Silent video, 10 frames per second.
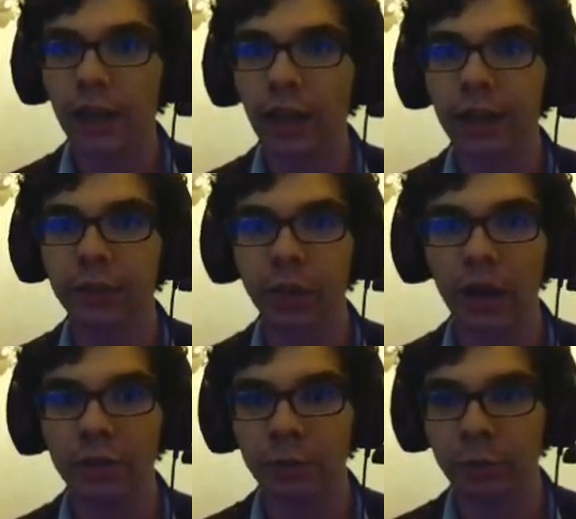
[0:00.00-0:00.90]
I
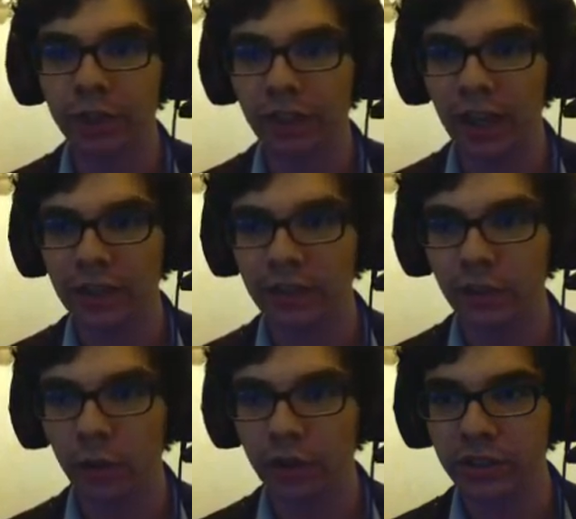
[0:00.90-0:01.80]
do realize and
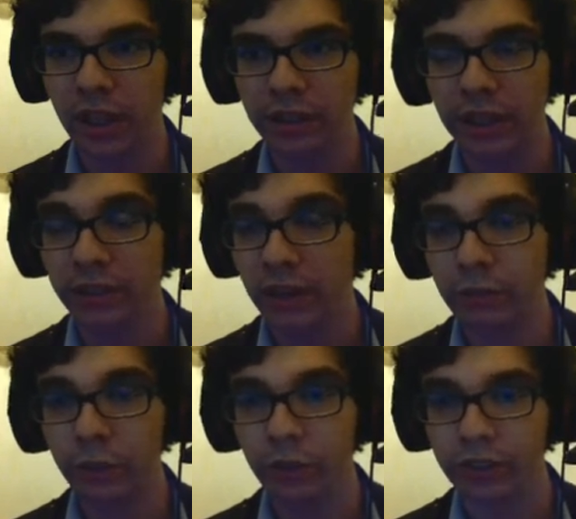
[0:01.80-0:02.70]
notice that. I
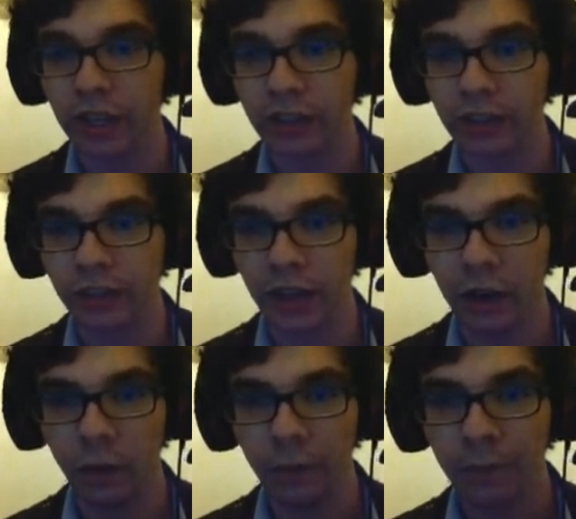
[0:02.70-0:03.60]
never noticed that until
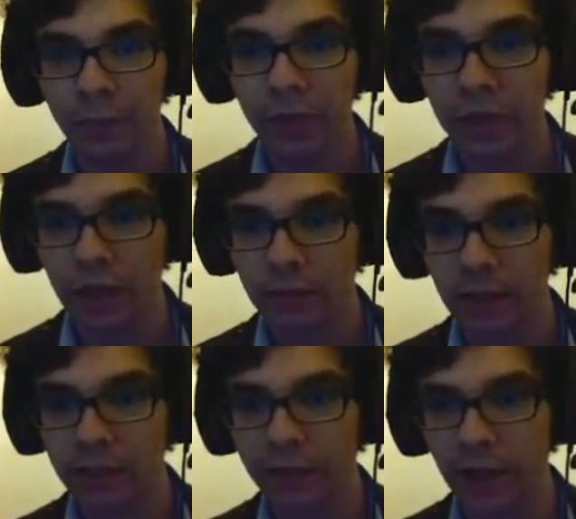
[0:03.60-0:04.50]
now.
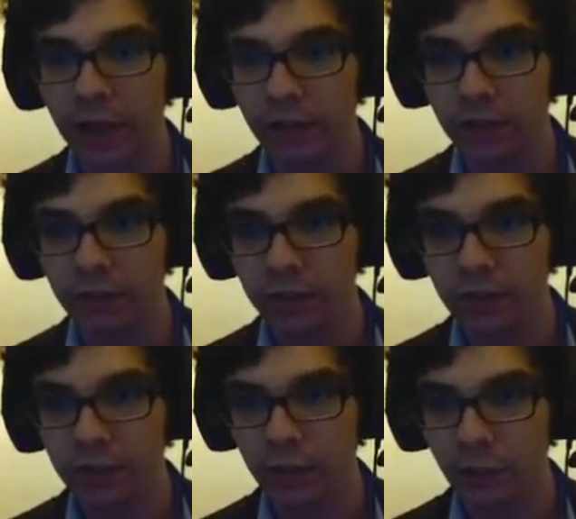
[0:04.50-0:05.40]
That's fine. It
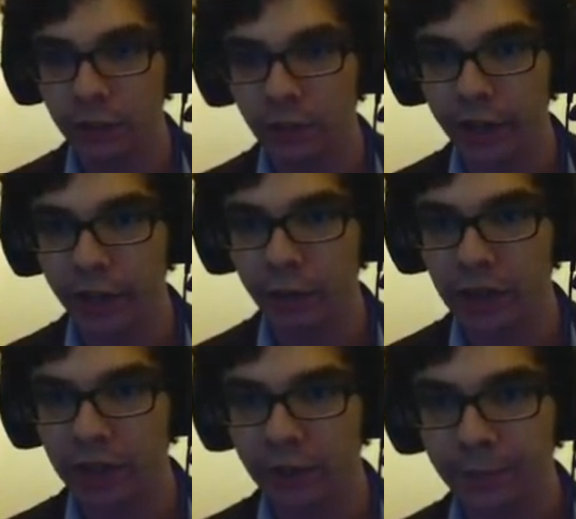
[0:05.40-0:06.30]
still looks good
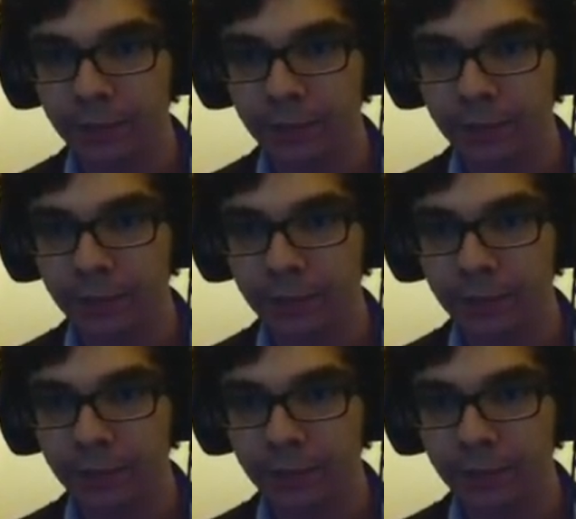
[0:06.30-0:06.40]
anyway.